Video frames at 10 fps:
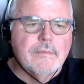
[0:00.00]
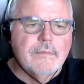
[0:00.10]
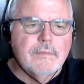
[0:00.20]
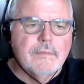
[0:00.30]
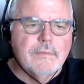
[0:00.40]

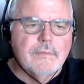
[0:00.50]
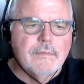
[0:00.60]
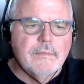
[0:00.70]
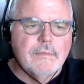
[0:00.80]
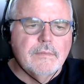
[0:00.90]

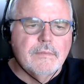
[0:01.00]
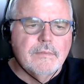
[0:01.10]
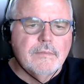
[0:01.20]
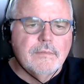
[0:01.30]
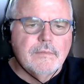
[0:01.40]

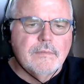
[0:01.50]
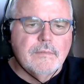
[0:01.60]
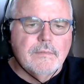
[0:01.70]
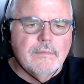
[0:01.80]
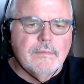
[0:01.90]

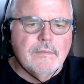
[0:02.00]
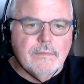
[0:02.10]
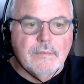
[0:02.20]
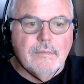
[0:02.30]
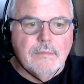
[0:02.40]

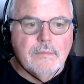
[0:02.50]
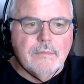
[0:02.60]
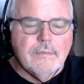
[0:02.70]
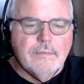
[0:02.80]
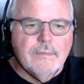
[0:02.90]

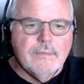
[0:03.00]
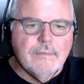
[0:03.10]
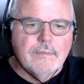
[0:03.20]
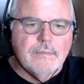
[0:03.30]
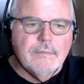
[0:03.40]

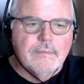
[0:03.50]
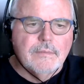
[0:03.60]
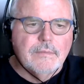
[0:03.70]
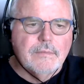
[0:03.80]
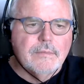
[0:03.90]

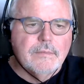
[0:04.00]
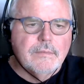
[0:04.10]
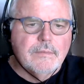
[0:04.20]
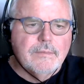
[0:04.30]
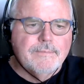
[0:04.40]

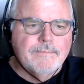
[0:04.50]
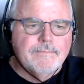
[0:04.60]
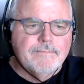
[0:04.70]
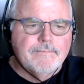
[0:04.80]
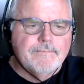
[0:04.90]

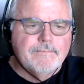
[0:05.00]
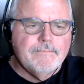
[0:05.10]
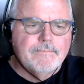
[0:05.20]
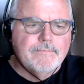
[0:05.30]
This person isn't speaking.